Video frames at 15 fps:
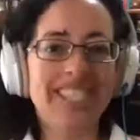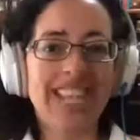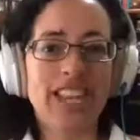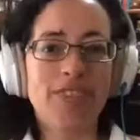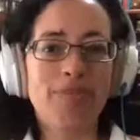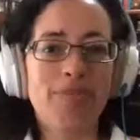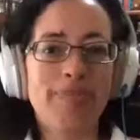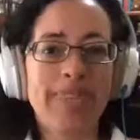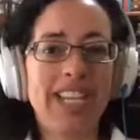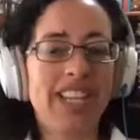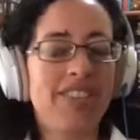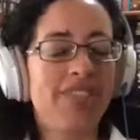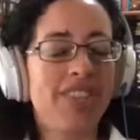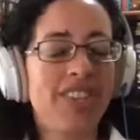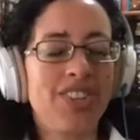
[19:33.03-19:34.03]
like
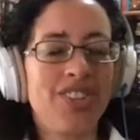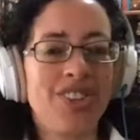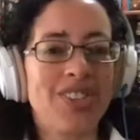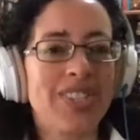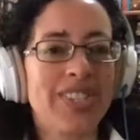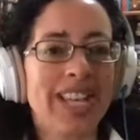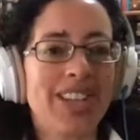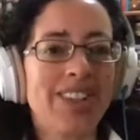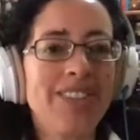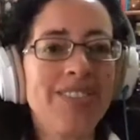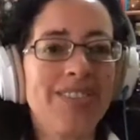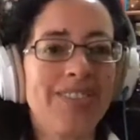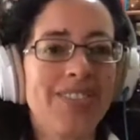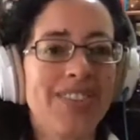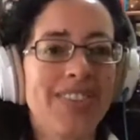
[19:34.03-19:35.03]
belief in yourself,
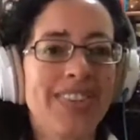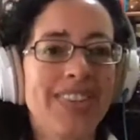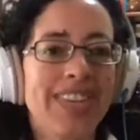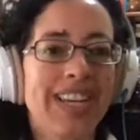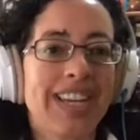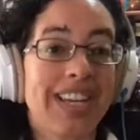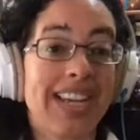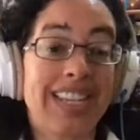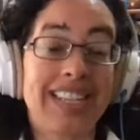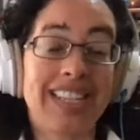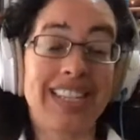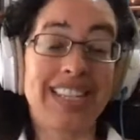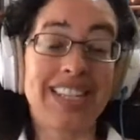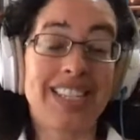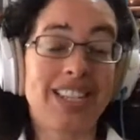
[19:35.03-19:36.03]
at
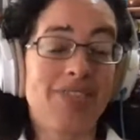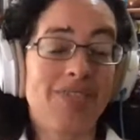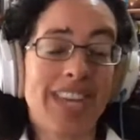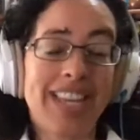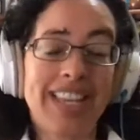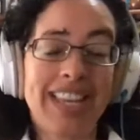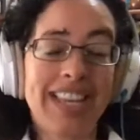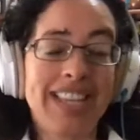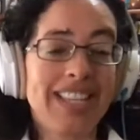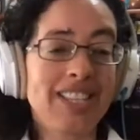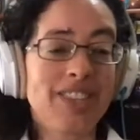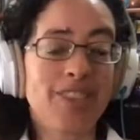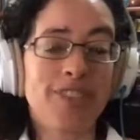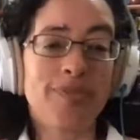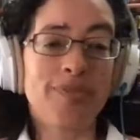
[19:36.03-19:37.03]
least in my
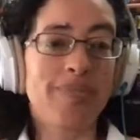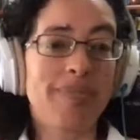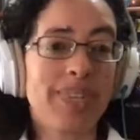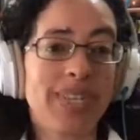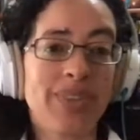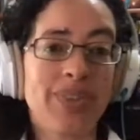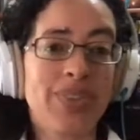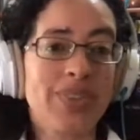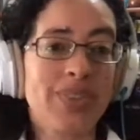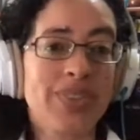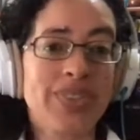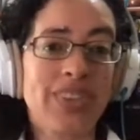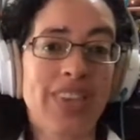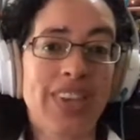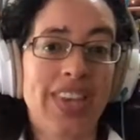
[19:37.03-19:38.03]
case,
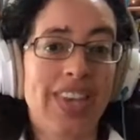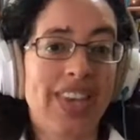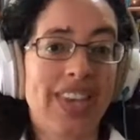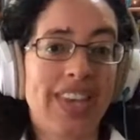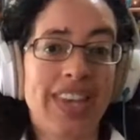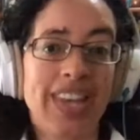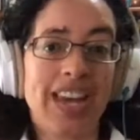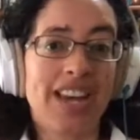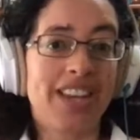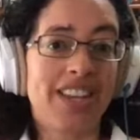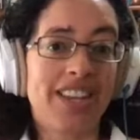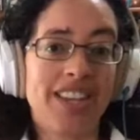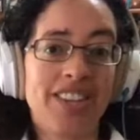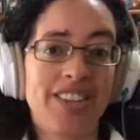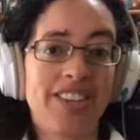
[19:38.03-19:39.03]
because
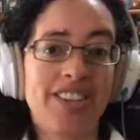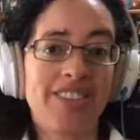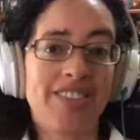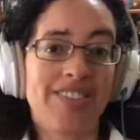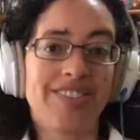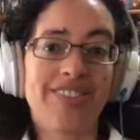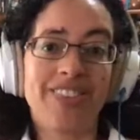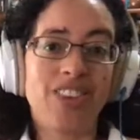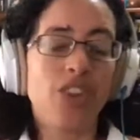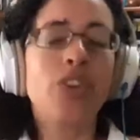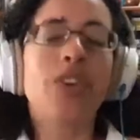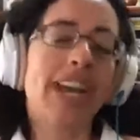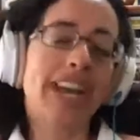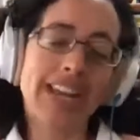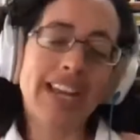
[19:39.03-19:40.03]
I
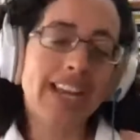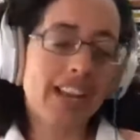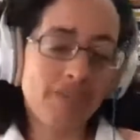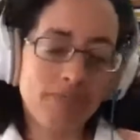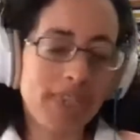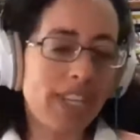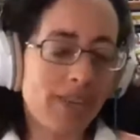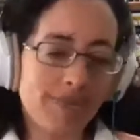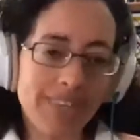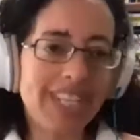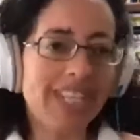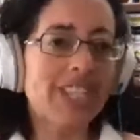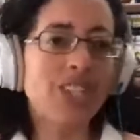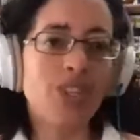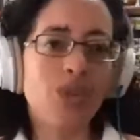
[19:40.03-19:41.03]
have been in
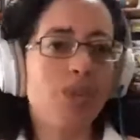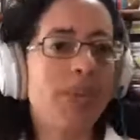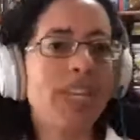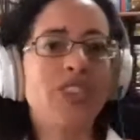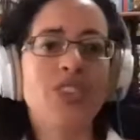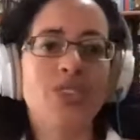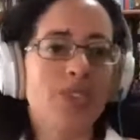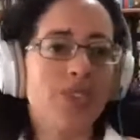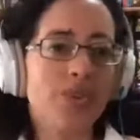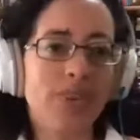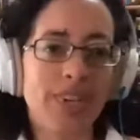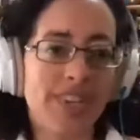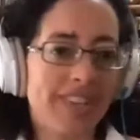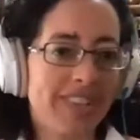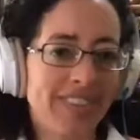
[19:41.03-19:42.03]
many situations
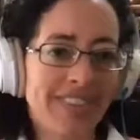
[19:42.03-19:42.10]
where,